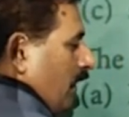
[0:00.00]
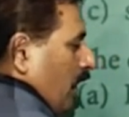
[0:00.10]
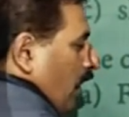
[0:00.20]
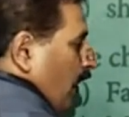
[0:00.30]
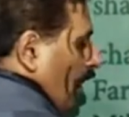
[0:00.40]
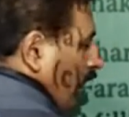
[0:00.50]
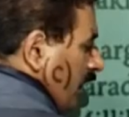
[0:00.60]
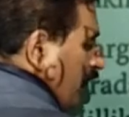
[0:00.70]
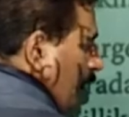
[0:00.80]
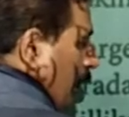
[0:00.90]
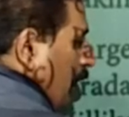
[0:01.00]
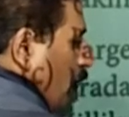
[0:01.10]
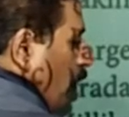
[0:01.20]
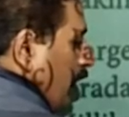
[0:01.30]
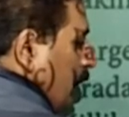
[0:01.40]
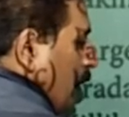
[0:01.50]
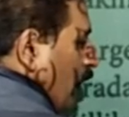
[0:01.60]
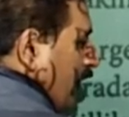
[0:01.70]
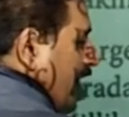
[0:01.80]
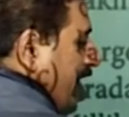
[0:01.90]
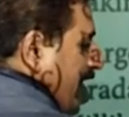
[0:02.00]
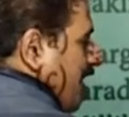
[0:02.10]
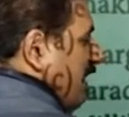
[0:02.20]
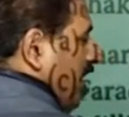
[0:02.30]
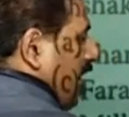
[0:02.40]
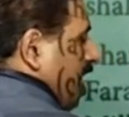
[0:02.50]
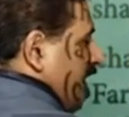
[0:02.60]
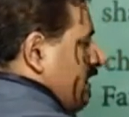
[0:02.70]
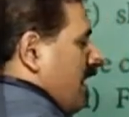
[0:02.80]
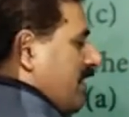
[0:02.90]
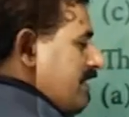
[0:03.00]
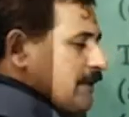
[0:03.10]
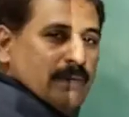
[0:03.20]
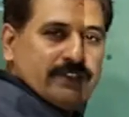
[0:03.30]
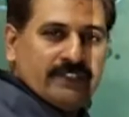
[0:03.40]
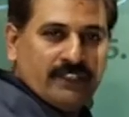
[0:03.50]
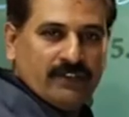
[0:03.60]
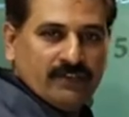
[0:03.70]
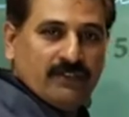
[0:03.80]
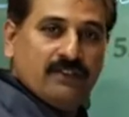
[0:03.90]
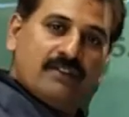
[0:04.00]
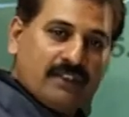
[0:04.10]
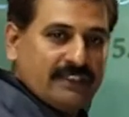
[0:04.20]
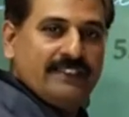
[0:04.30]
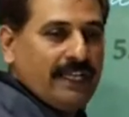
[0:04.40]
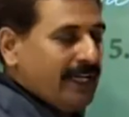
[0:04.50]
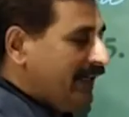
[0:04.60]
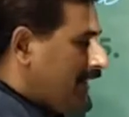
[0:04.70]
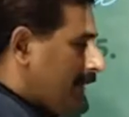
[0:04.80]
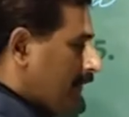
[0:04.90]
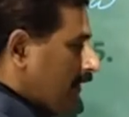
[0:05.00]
Or if you put one proton extra, the charge is positive. That's the idea.